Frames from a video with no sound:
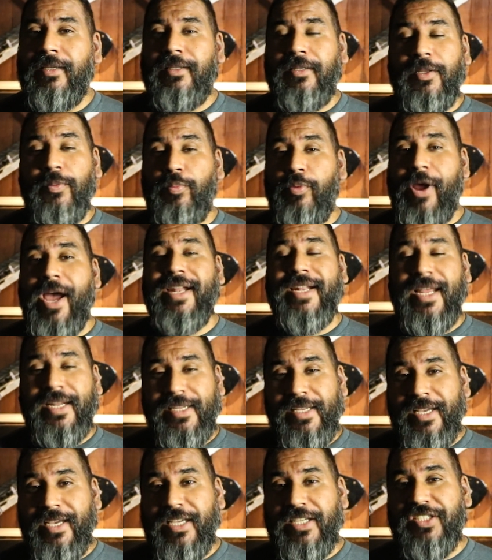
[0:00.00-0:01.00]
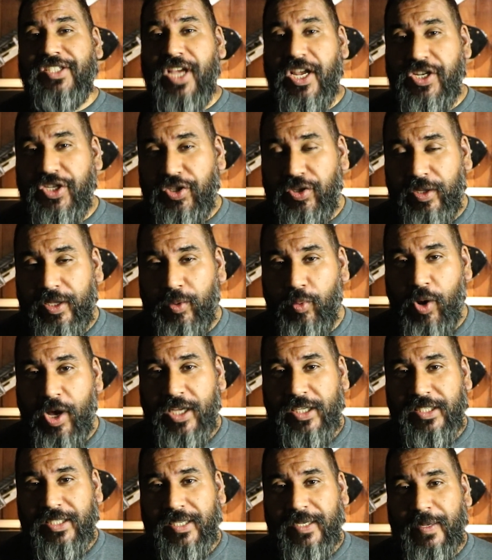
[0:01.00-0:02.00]
The brand idea essentially
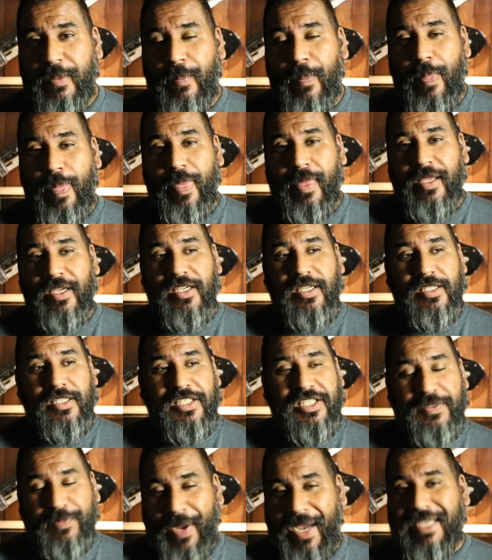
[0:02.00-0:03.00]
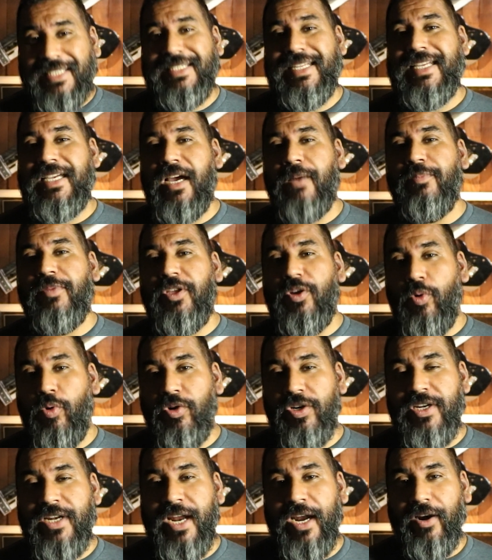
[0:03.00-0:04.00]
was spicing up the
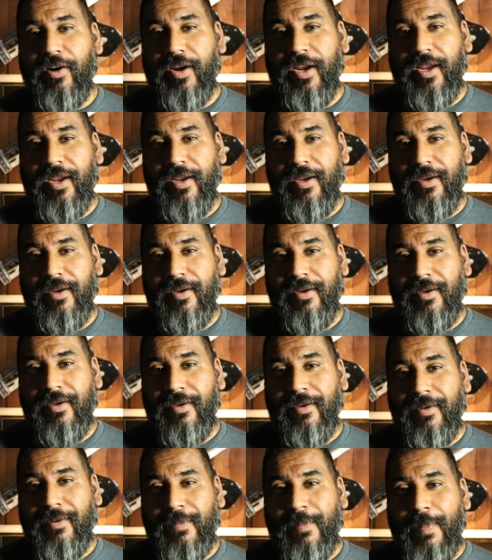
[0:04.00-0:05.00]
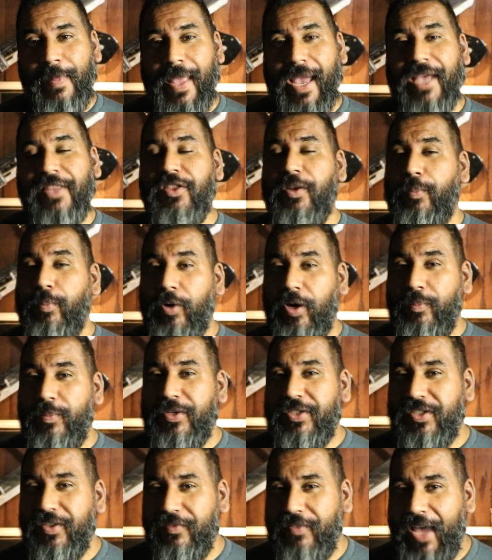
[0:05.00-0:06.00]
ordinary. And the
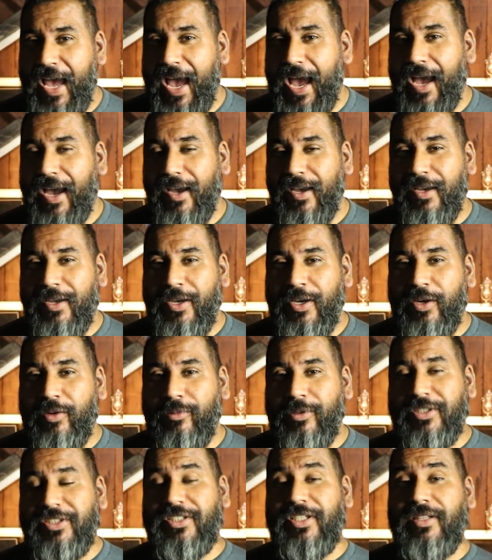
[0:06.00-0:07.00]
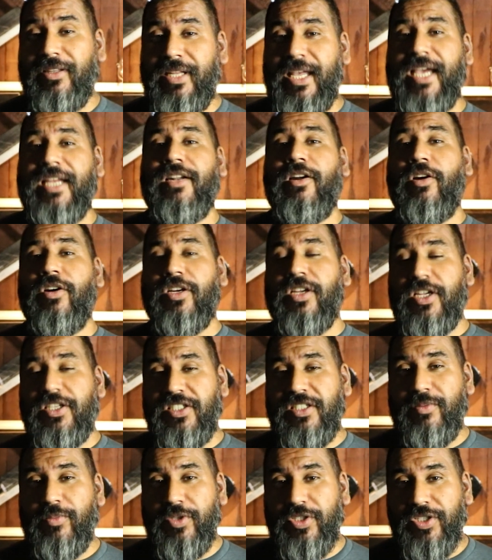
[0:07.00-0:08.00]
purpose of that was to let our
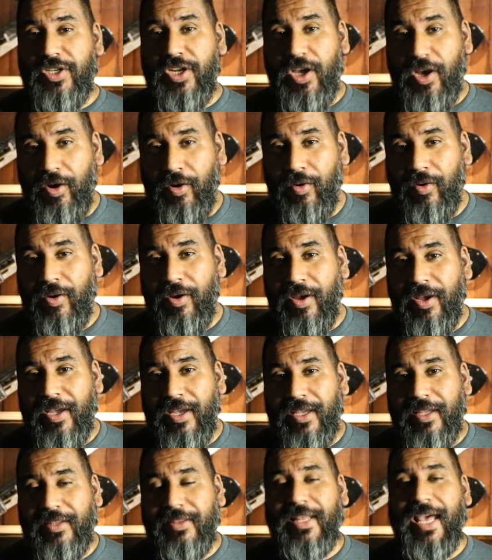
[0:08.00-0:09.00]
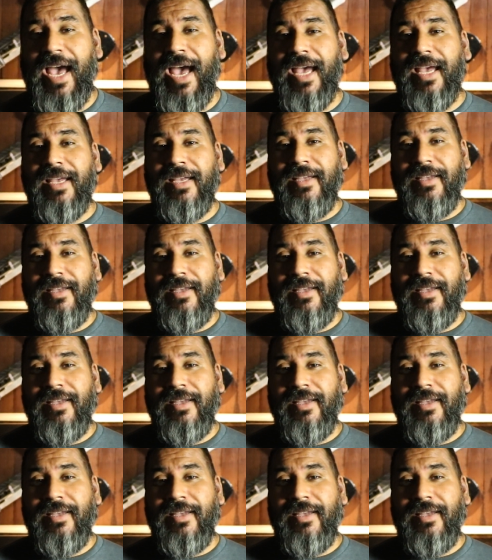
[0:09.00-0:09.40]
customers know that